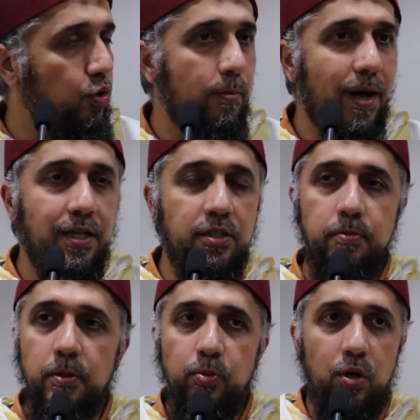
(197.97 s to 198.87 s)
Normality,
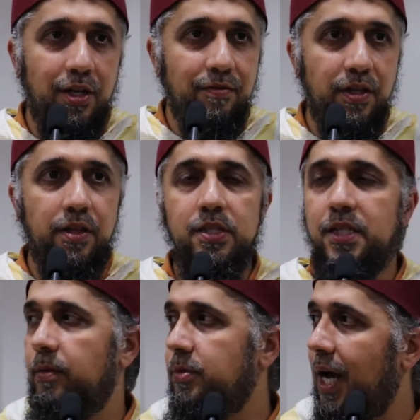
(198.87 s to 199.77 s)
people are living in the
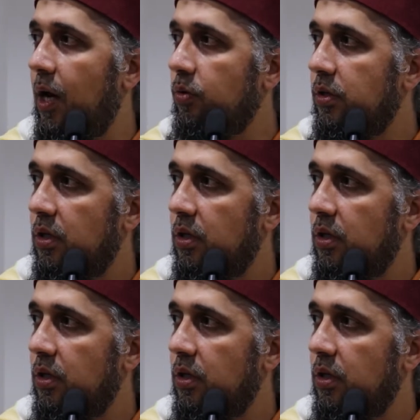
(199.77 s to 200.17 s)
same town.